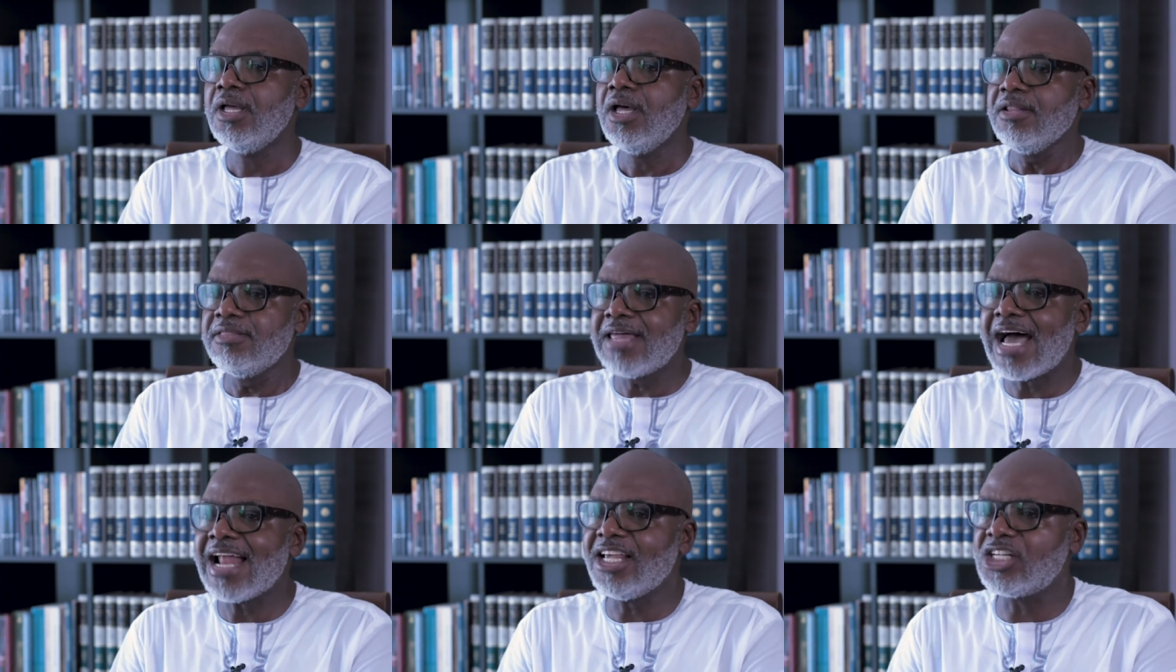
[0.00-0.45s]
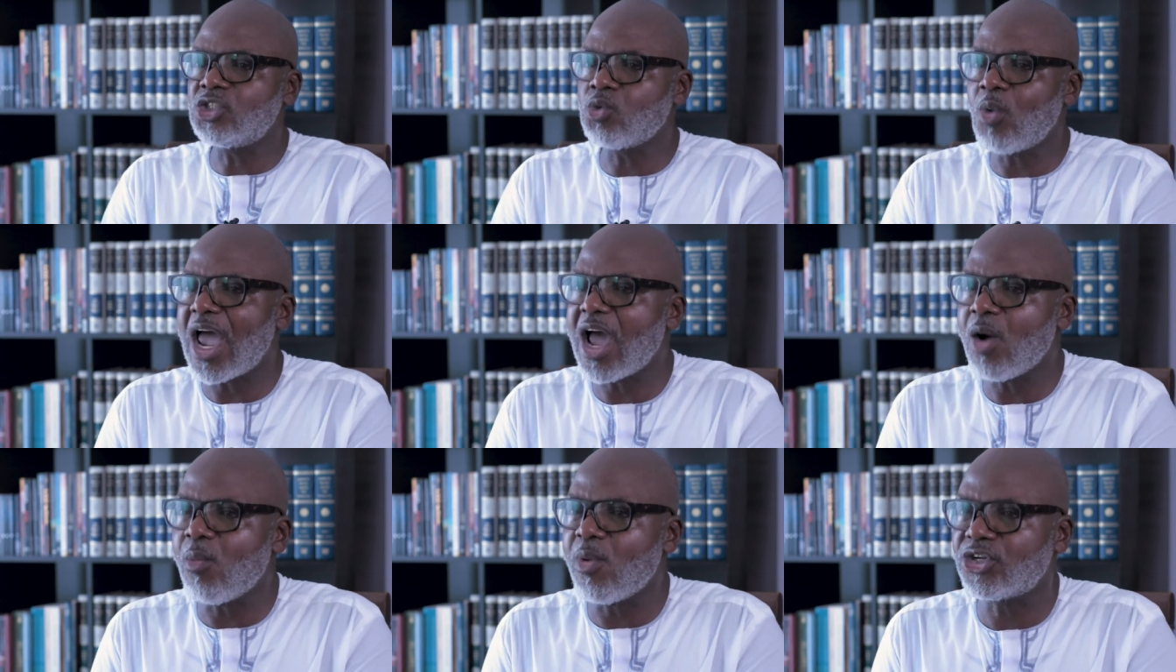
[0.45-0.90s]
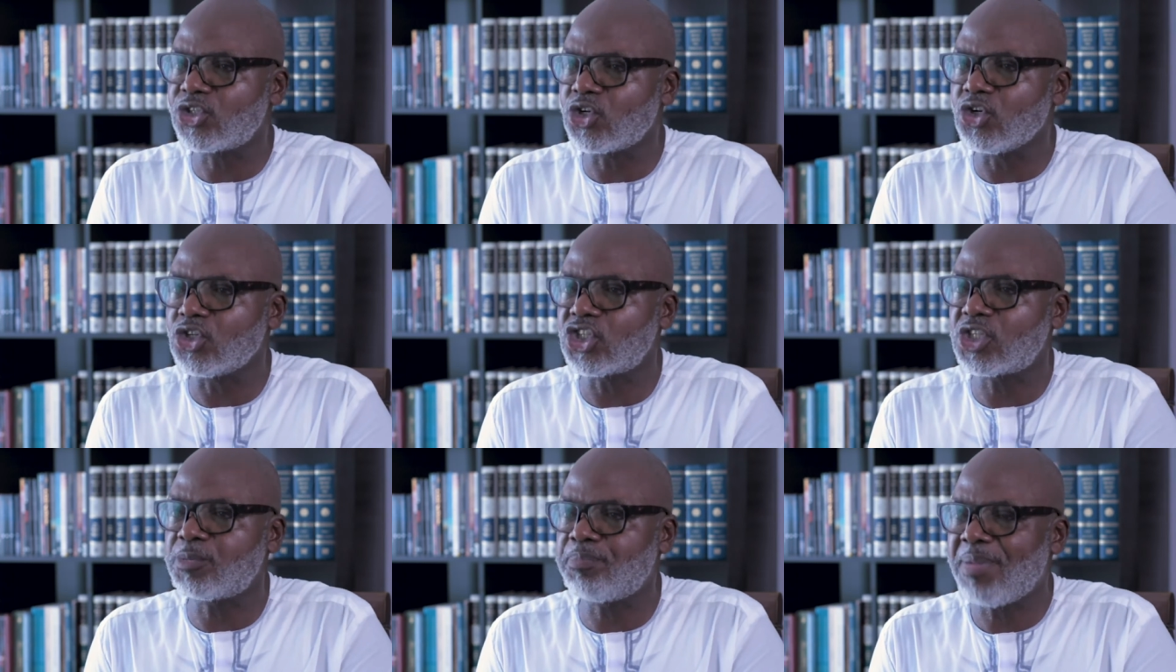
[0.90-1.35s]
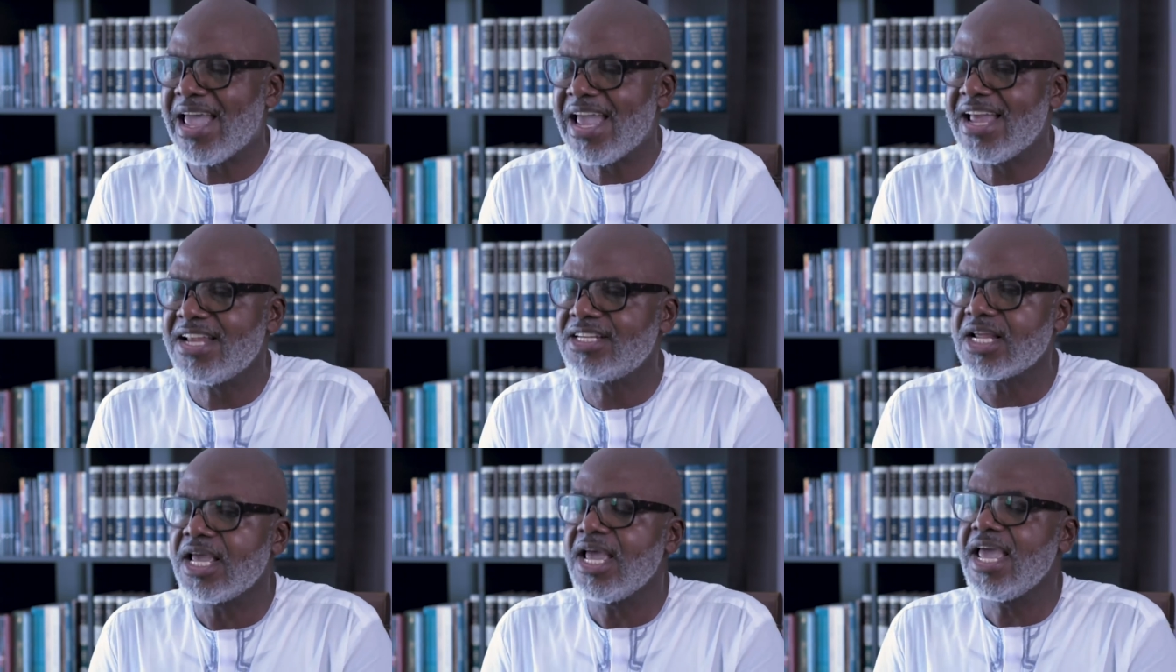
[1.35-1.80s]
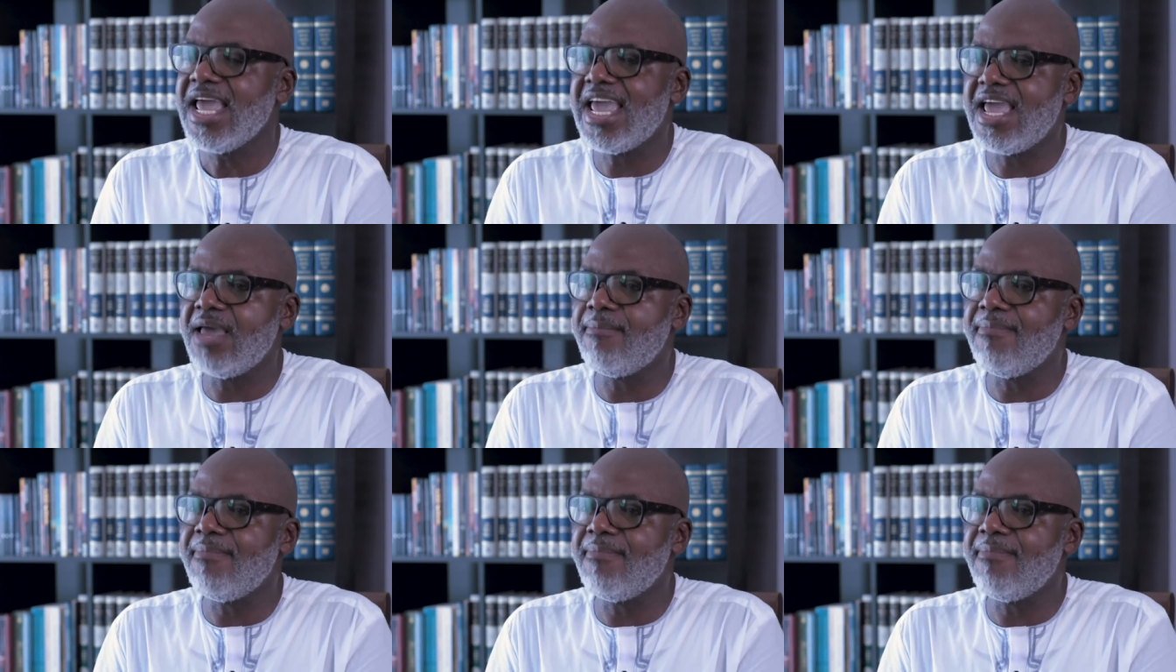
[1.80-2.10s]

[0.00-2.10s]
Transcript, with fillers: That is where we should spend a